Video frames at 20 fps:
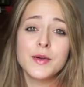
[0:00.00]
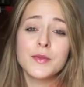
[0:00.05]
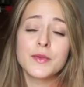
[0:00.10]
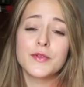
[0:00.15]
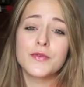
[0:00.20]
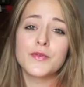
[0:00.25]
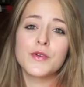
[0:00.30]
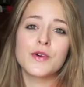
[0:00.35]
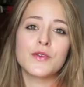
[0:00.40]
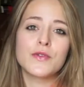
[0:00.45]

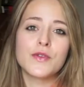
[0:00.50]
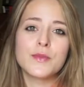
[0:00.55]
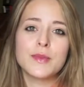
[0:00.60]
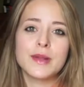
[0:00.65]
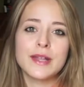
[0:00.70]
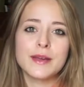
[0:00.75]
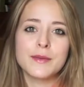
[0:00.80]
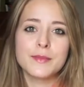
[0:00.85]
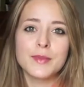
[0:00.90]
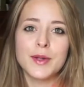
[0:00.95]
before from
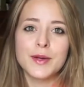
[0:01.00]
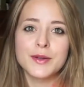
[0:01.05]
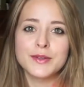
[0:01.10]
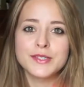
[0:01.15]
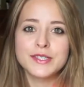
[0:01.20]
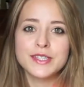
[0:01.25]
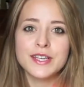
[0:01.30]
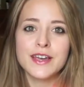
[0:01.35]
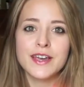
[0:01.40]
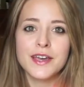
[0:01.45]
being
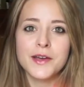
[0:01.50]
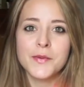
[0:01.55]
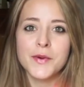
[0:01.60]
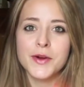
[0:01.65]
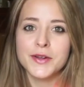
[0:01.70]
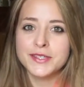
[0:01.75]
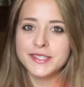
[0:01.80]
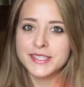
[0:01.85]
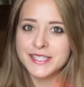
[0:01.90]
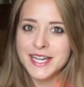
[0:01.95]
blonde that it
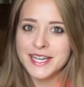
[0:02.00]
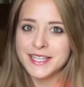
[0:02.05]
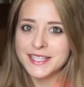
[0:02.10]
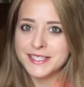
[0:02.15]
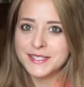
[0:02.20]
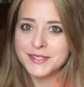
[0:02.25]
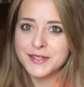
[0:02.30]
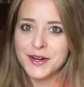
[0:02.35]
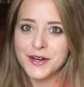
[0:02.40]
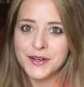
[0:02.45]
won't stay
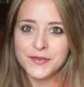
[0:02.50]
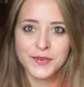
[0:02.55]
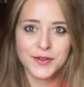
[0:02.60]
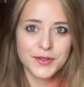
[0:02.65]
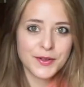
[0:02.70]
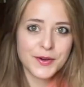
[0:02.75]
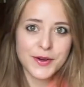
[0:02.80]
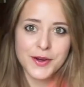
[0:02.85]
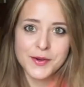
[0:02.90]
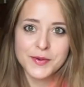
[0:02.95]
this dark for
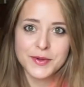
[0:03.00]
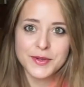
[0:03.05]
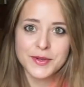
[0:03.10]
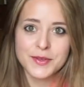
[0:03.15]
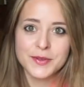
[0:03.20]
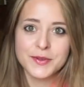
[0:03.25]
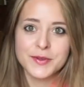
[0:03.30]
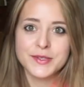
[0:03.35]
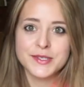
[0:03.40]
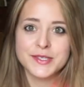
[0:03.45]
long, I
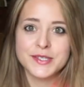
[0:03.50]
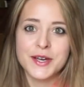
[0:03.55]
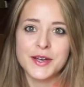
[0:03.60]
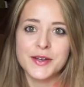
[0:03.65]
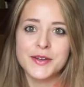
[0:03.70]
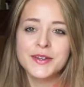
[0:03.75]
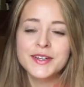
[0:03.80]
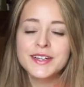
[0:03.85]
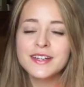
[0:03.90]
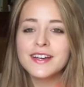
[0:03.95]
wouldn't have thought. So